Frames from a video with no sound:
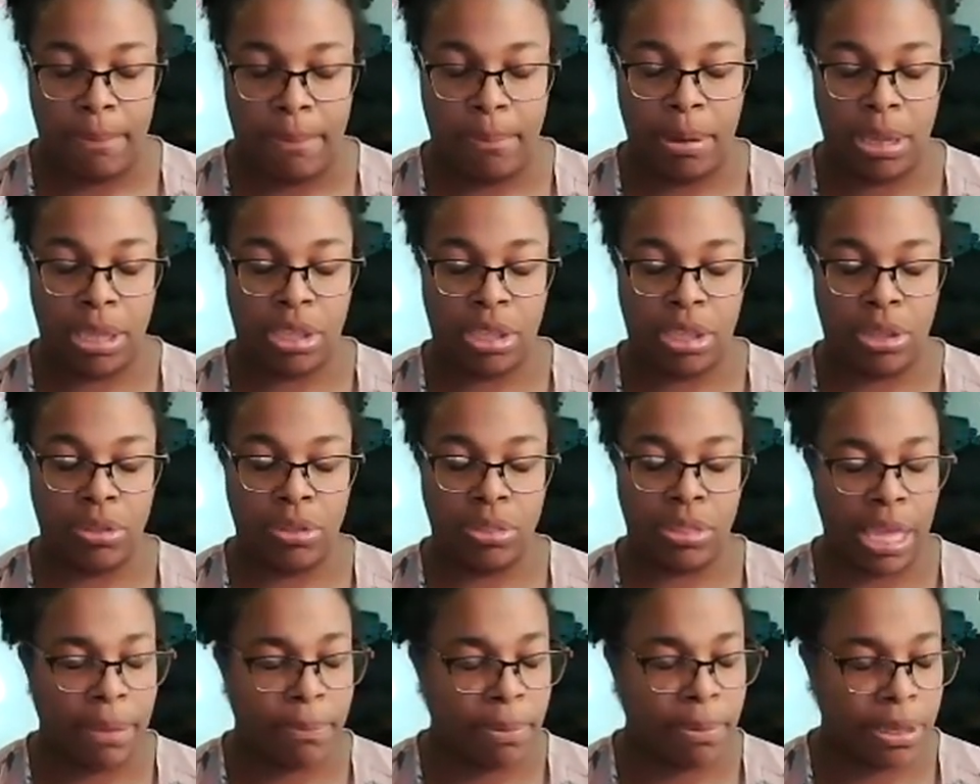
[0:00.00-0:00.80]
but you
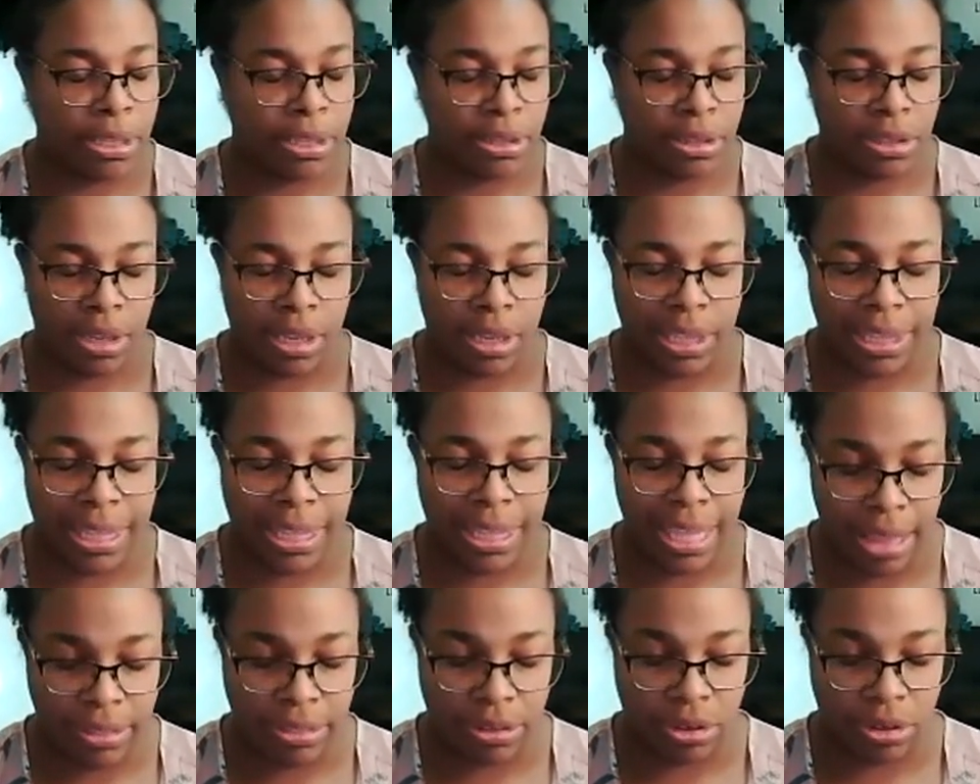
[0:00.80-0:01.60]
they but
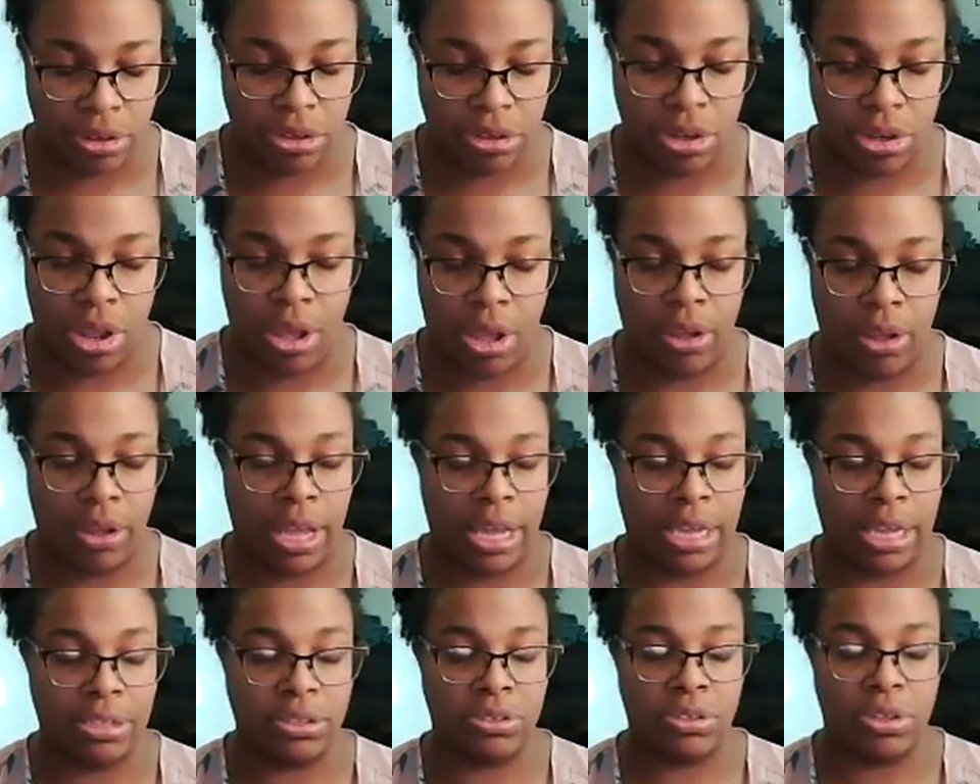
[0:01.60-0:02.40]
together y'all
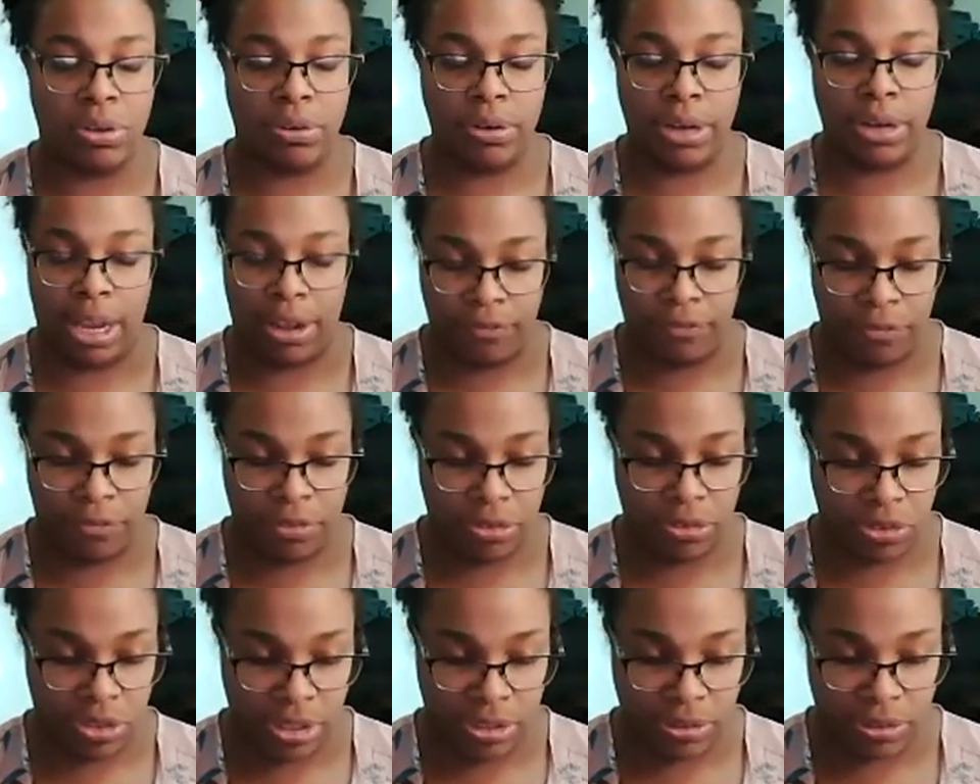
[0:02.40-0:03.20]
got sold out for
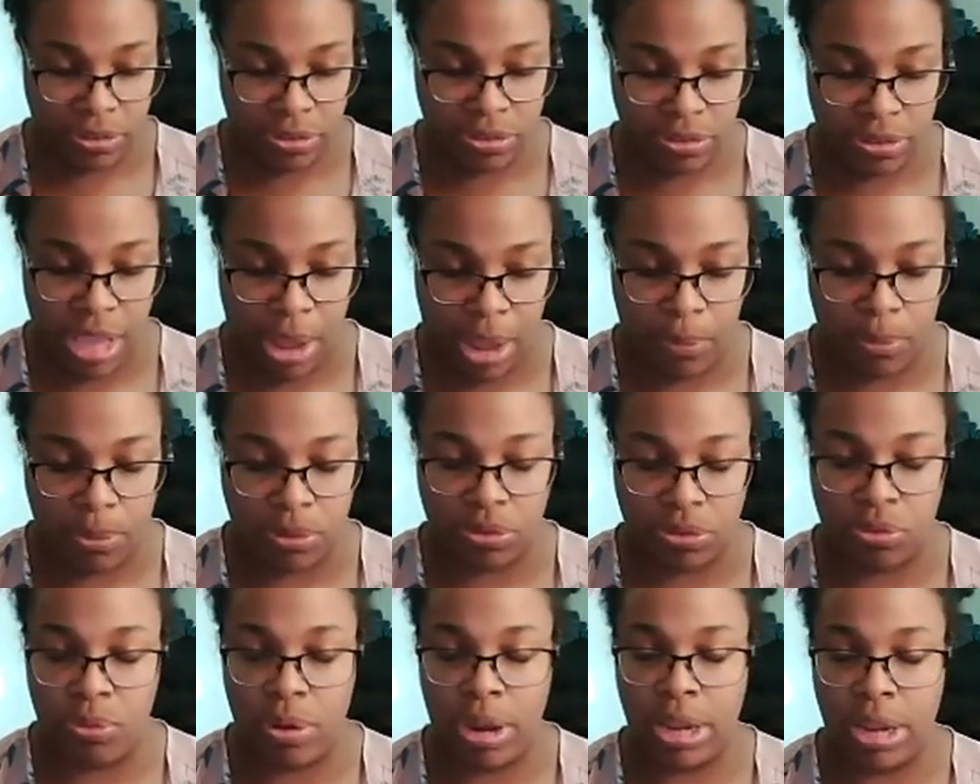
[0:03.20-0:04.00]
Jesus, that
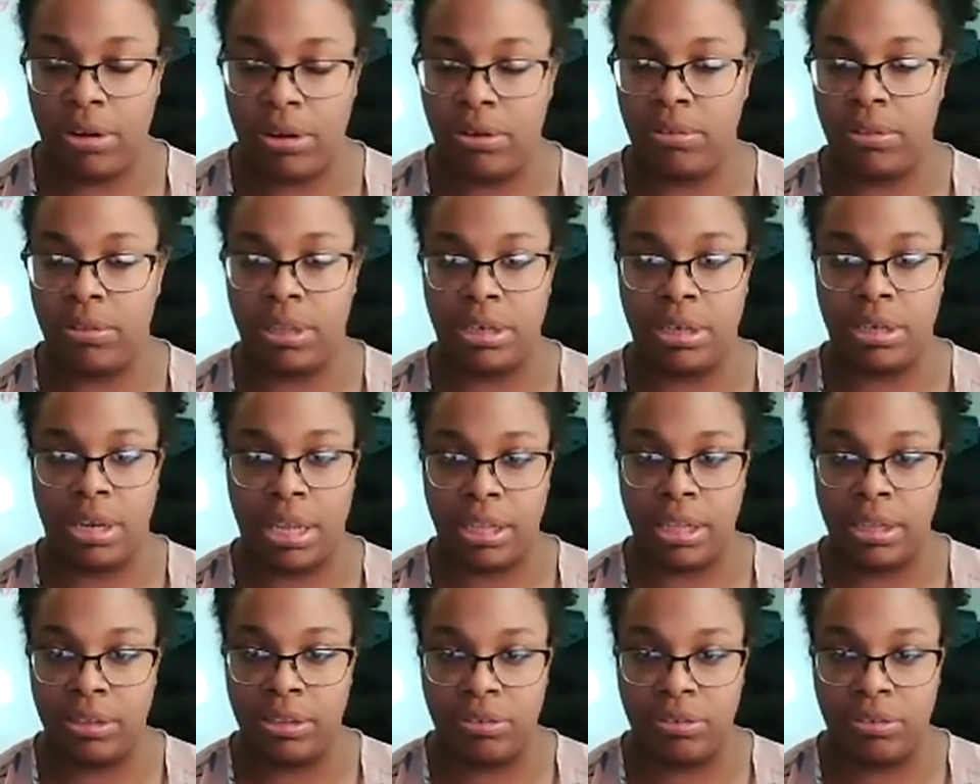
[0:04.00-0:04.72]
was greater than